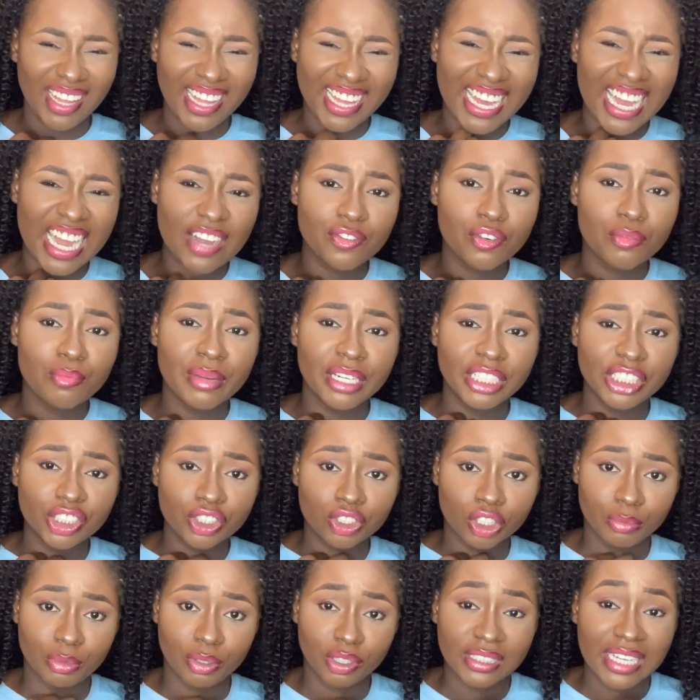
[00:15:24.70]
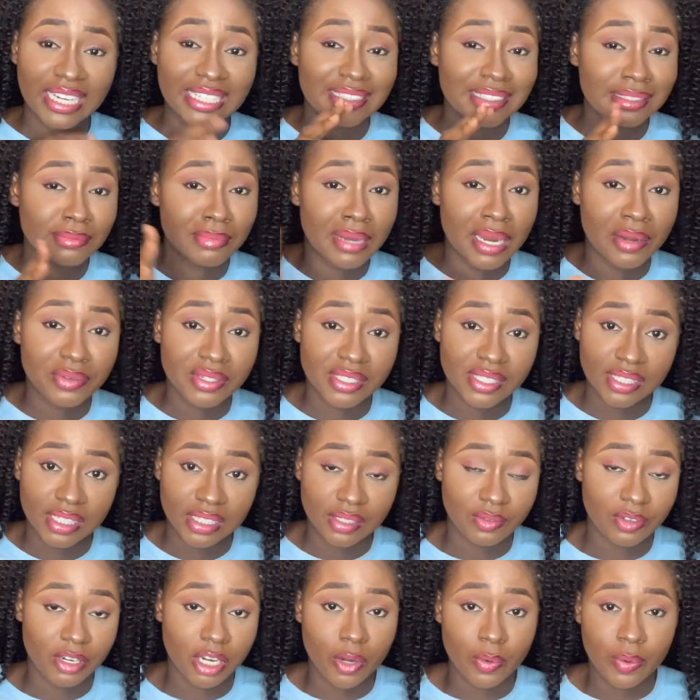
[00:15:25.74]
I haven't mentioned, because I did my research
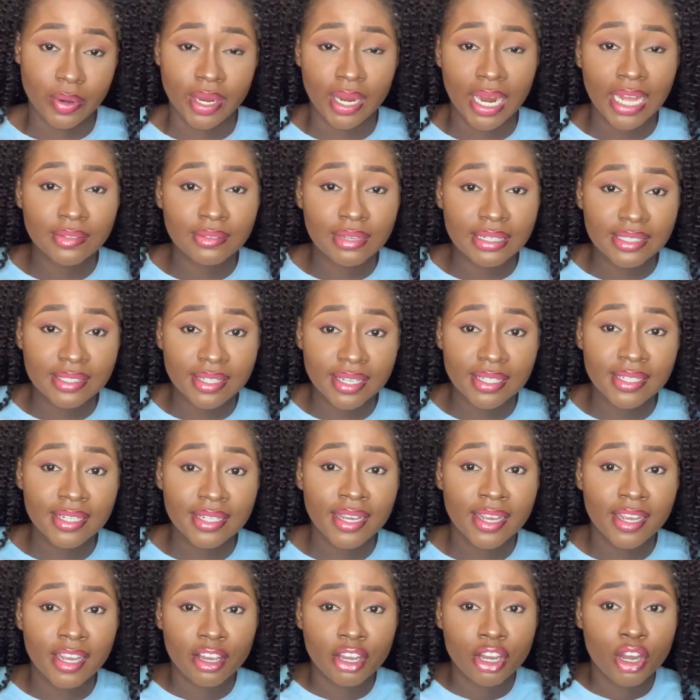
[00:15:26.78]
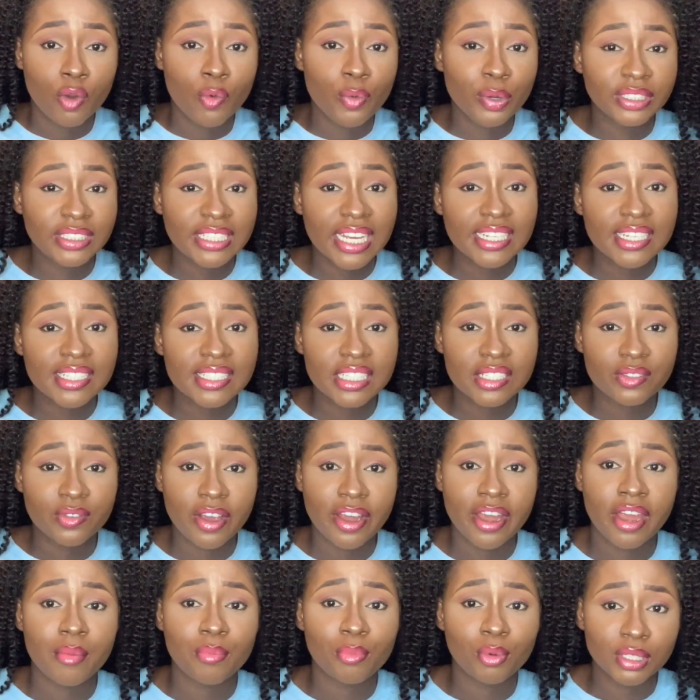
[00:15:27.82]
very well. That's why I said researching is
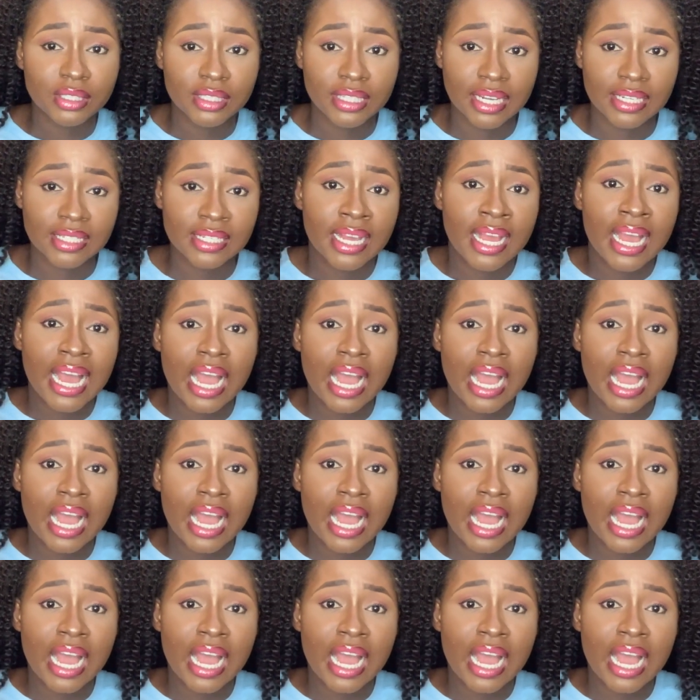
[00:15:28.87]
very important.